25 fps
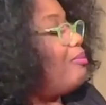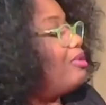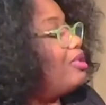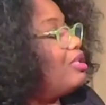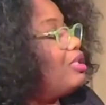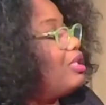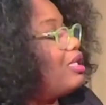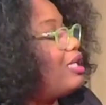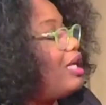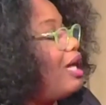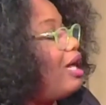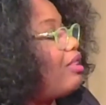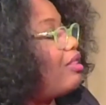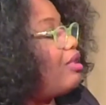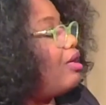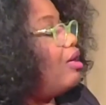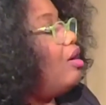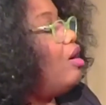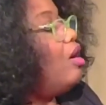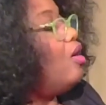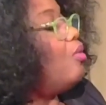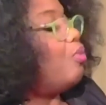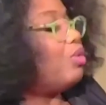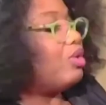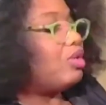together
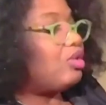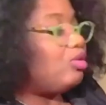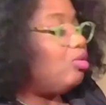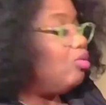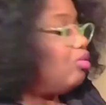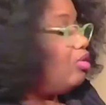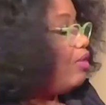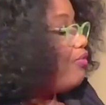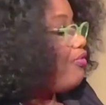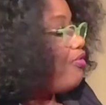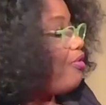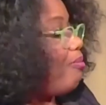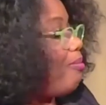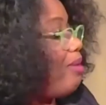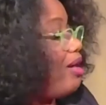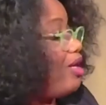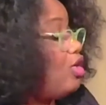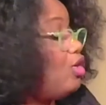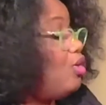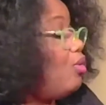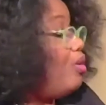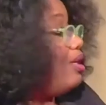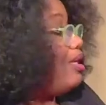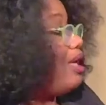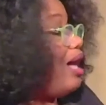with two different.
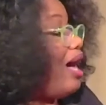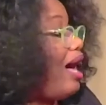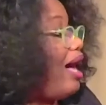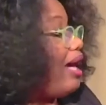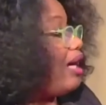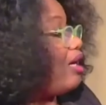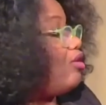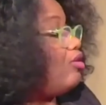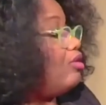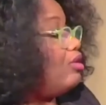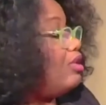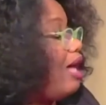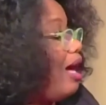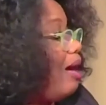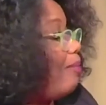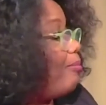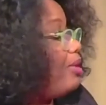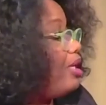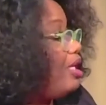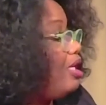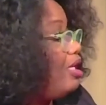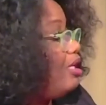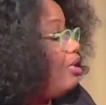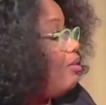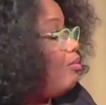You and I could not
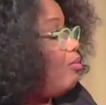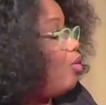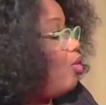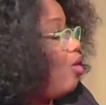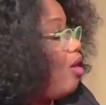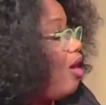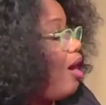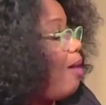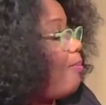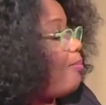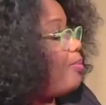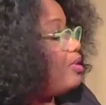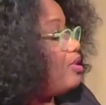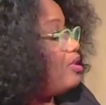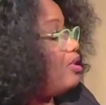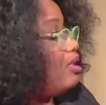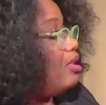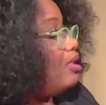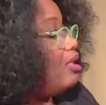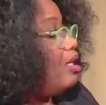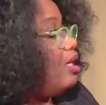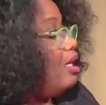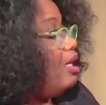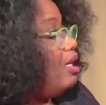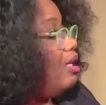be any more
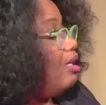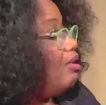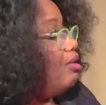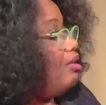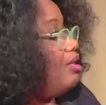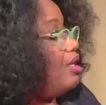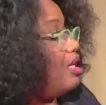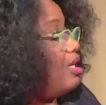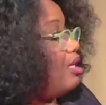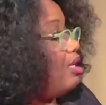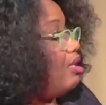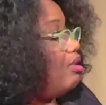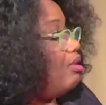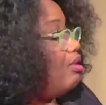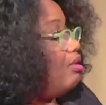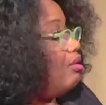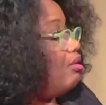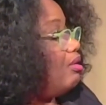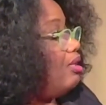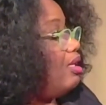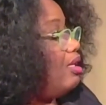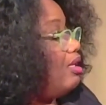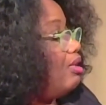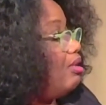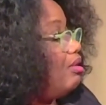opposite
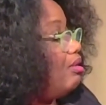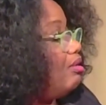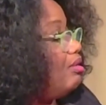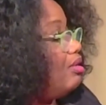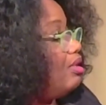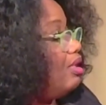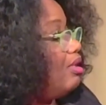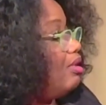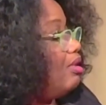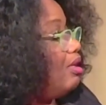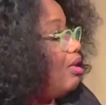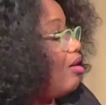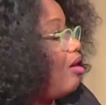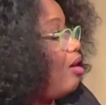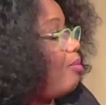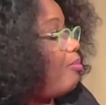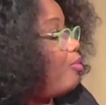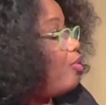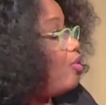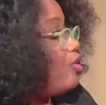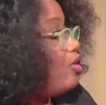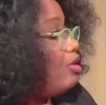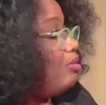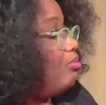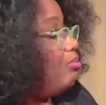than a
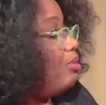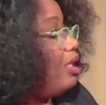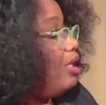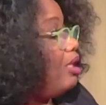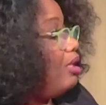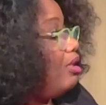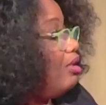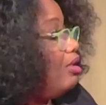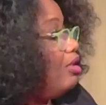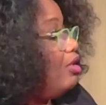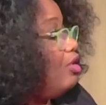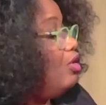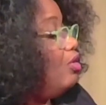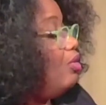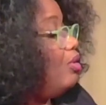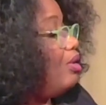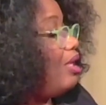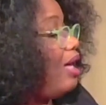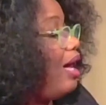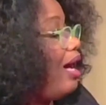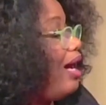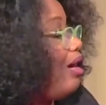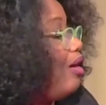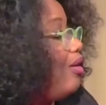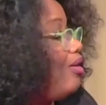couple could be. You
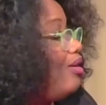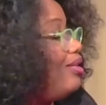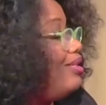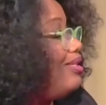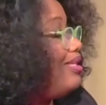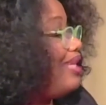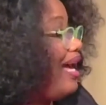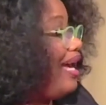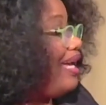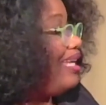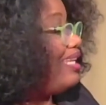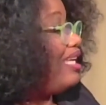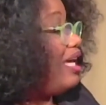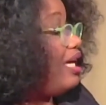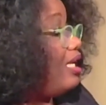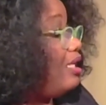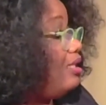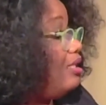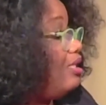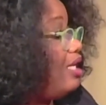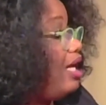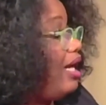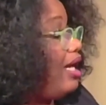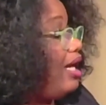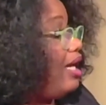and I are night
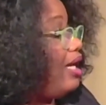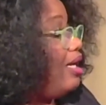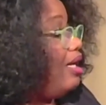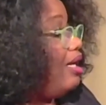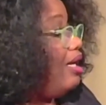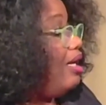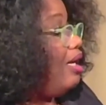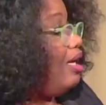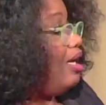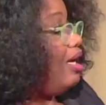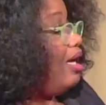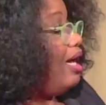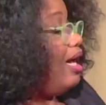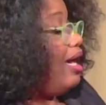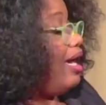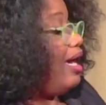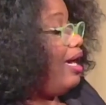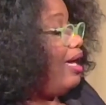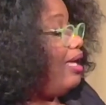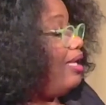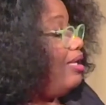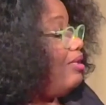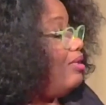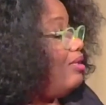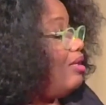and day.
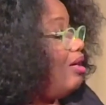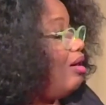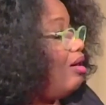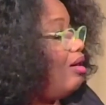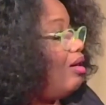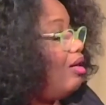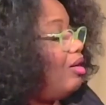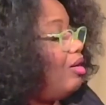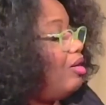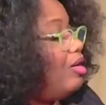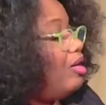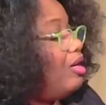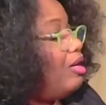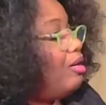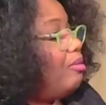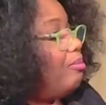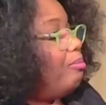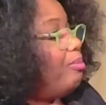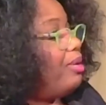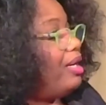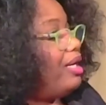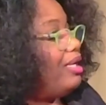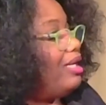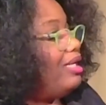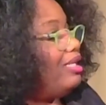And
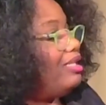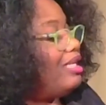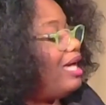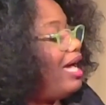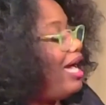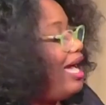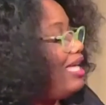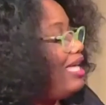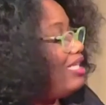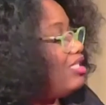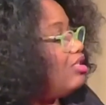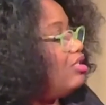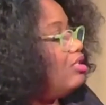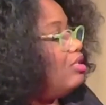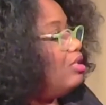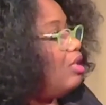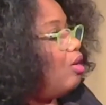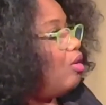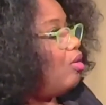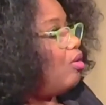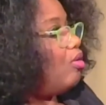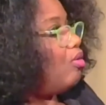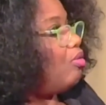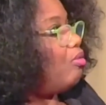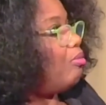but it has
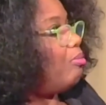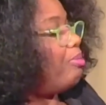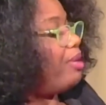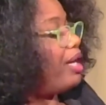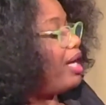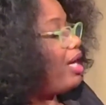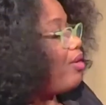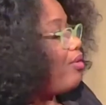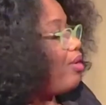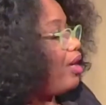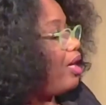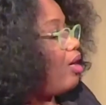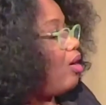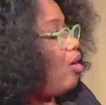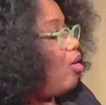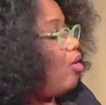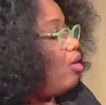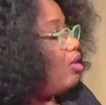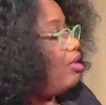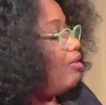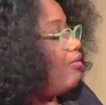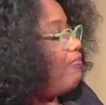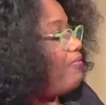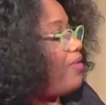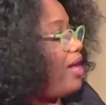no bearing
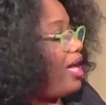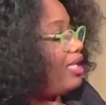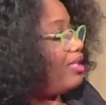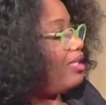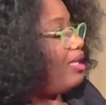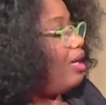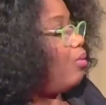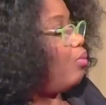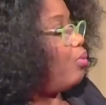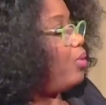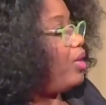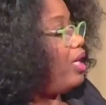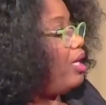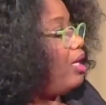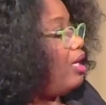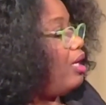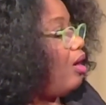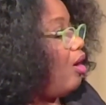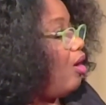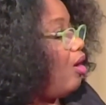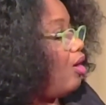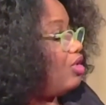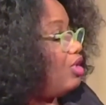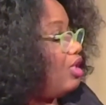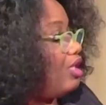on the fact that we
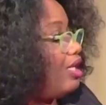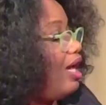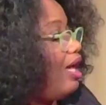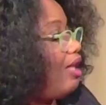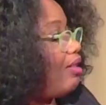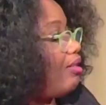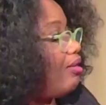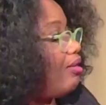are together.